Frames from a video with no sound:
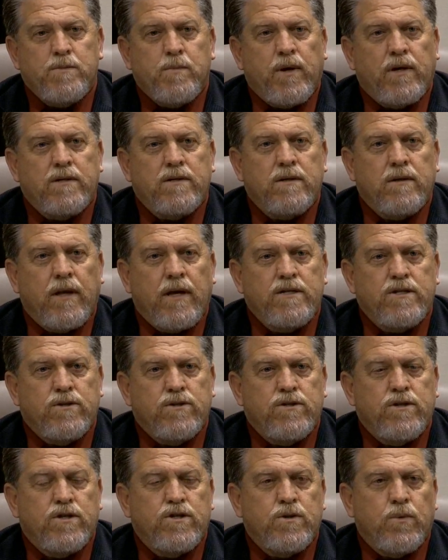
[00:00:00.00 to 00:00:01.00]
but lesser
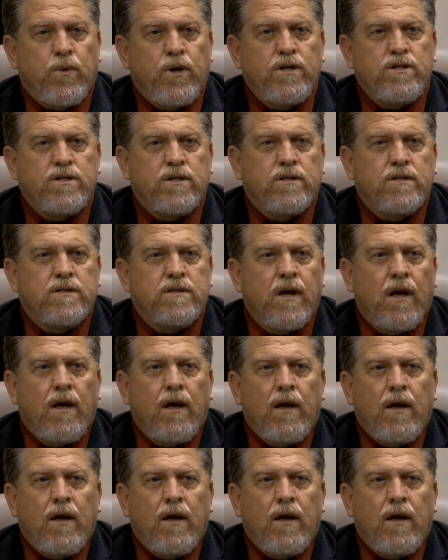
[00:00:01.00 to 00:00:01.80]
situations.